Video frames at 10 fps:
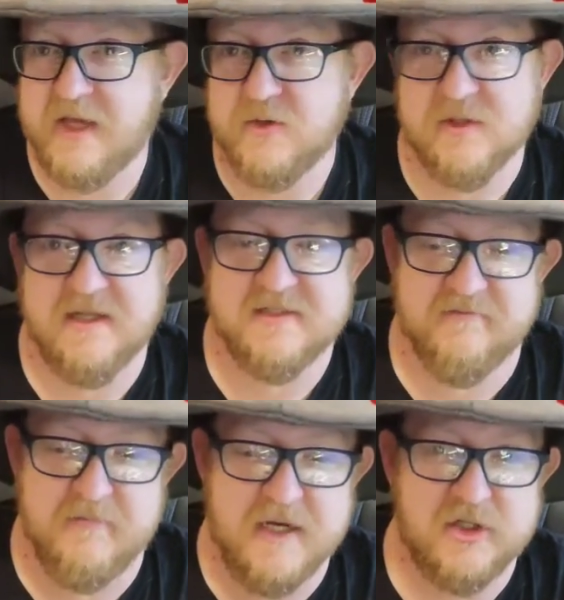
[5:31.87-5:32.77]
I use lots
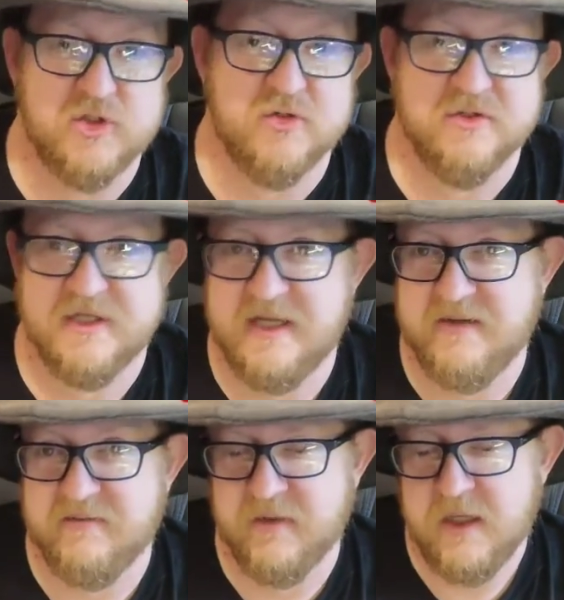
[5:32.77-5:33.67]
of miniatures
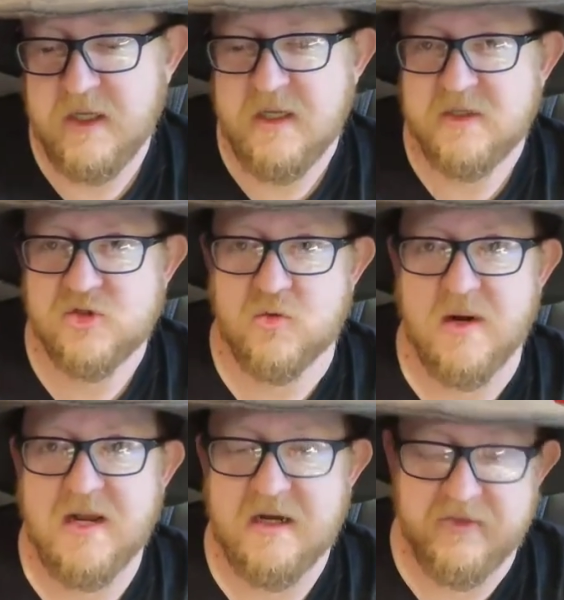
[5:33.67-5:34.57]
and
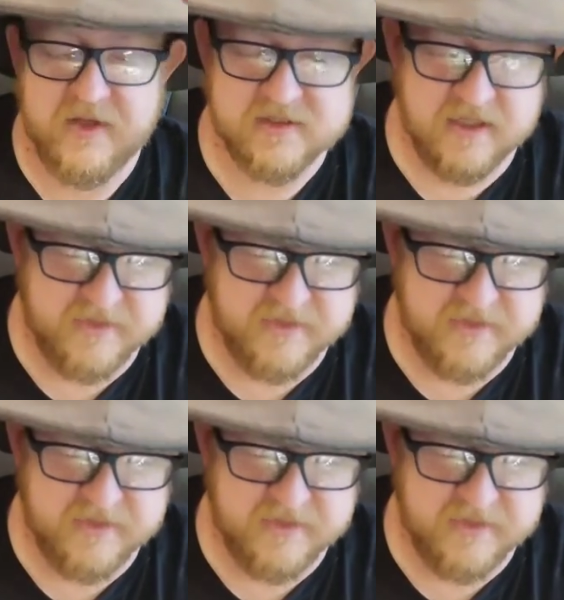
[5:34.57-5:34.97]
terrain and things